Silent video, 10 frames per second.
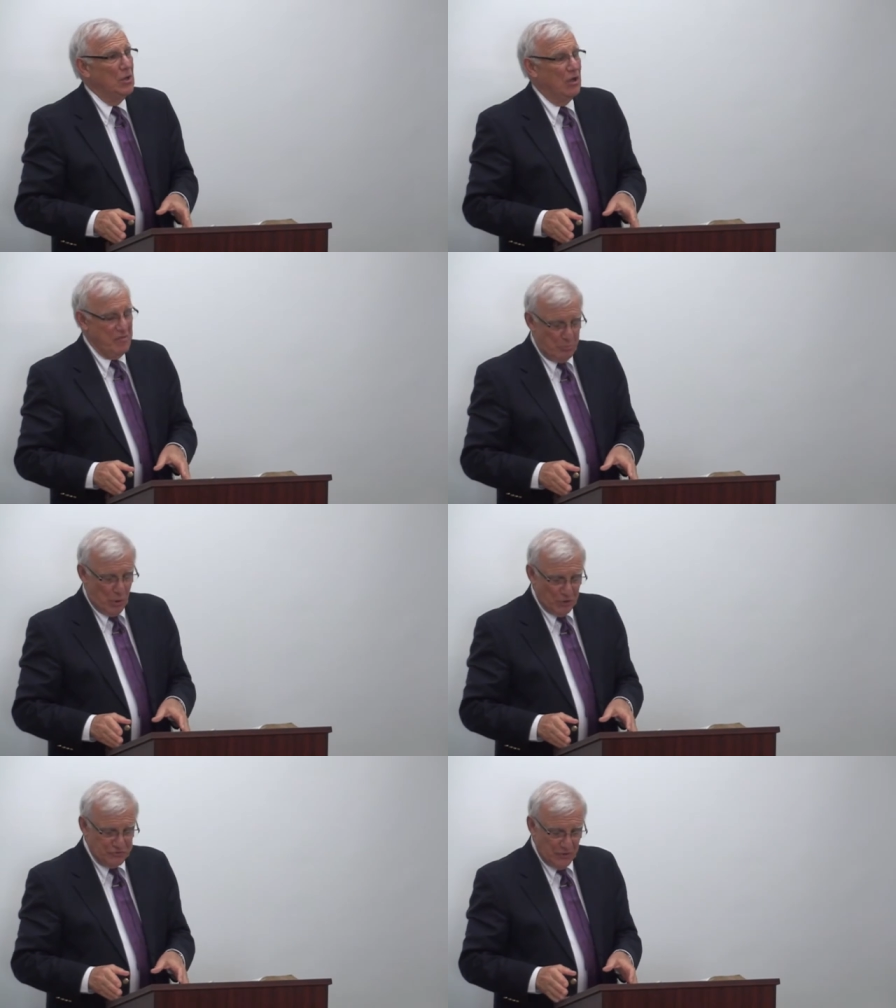of the
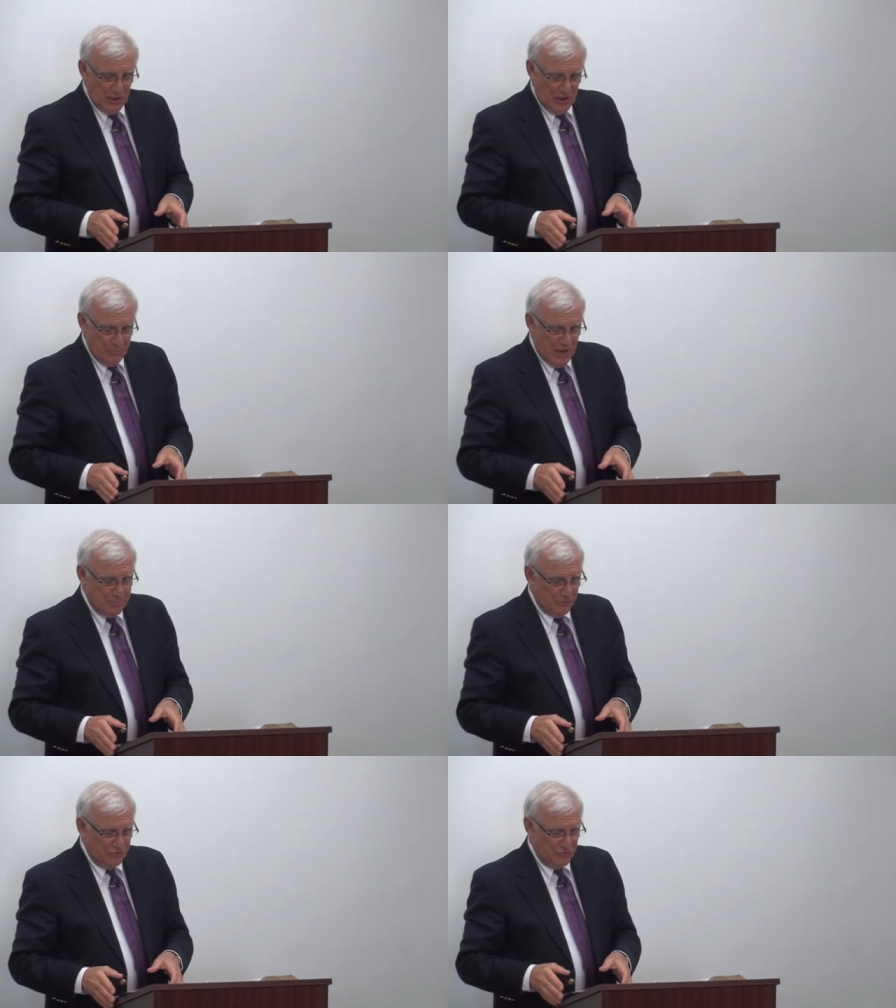Boston Lake
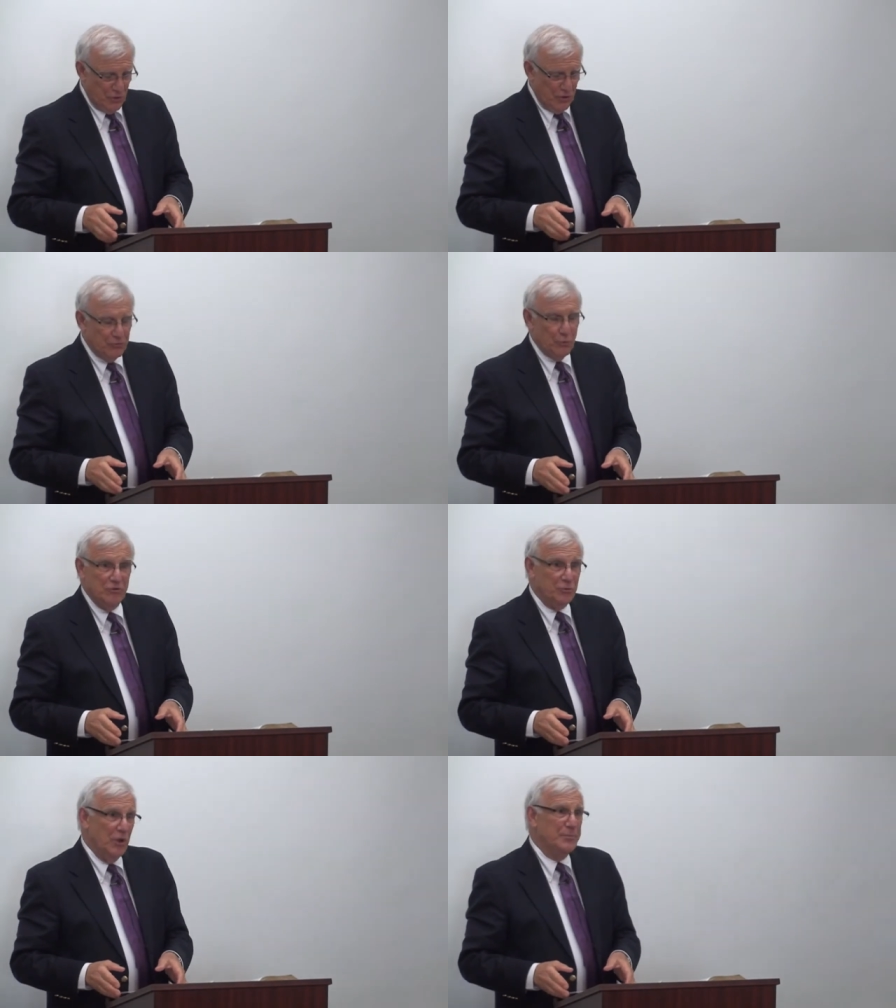Baptist Church
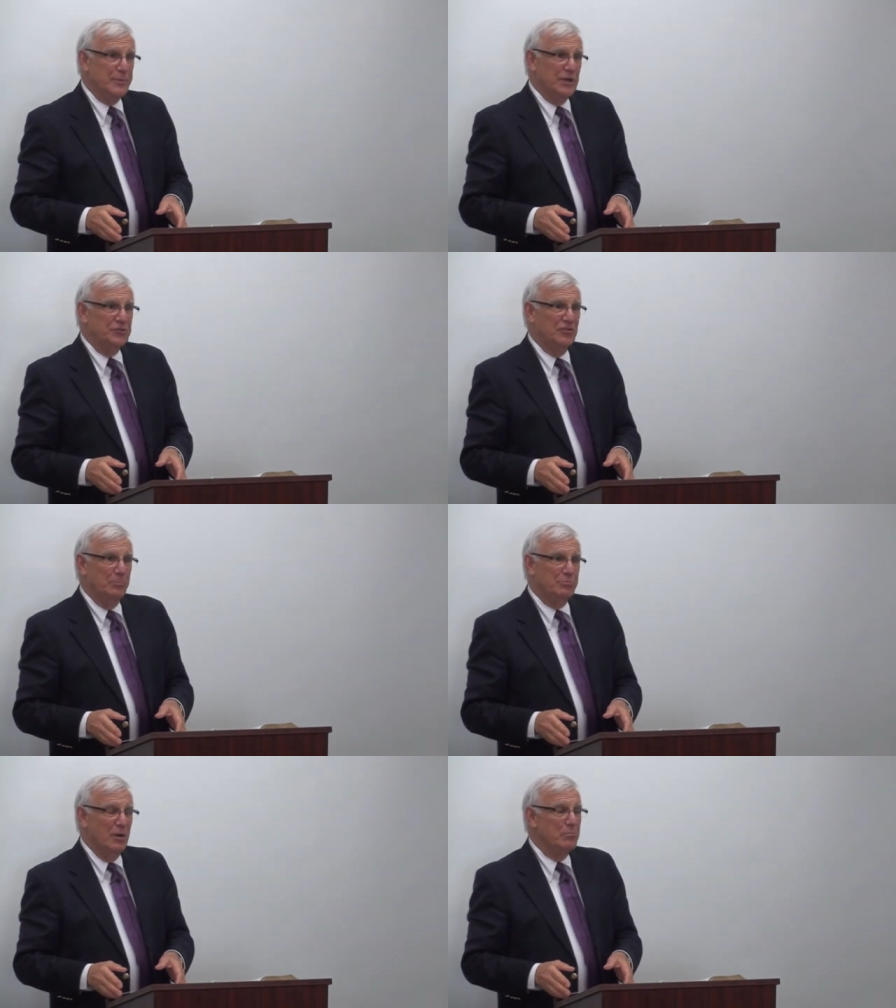was with me in
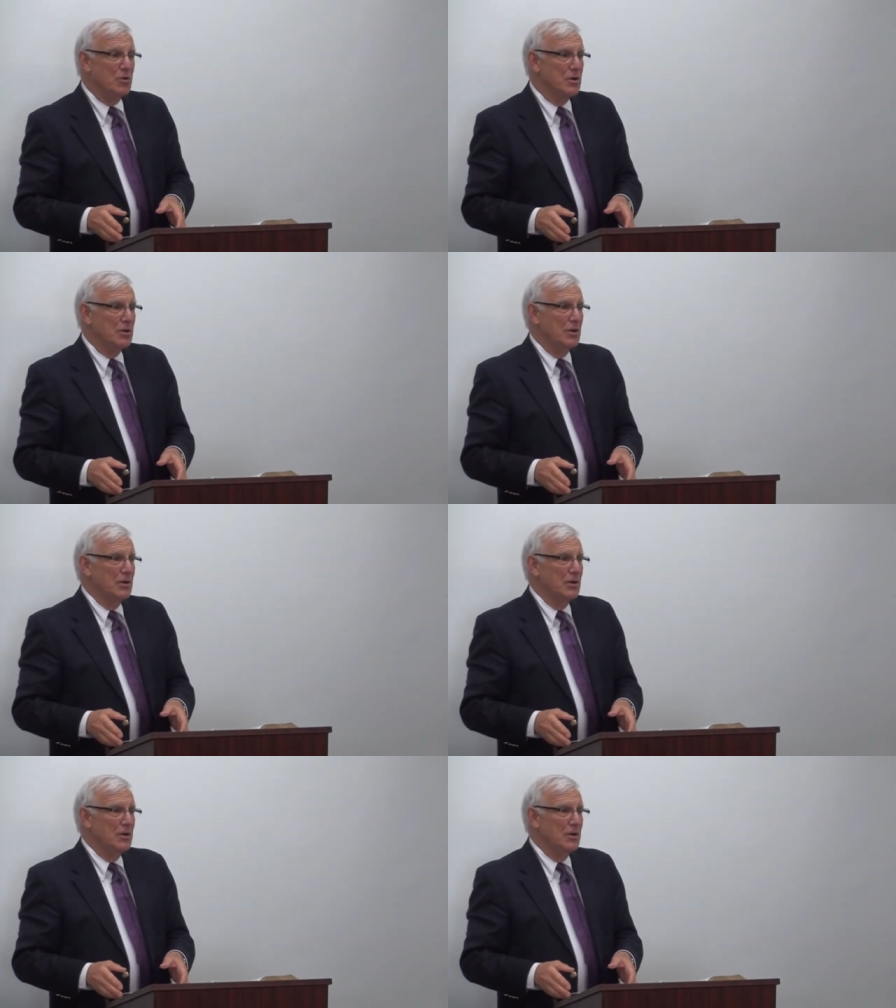September.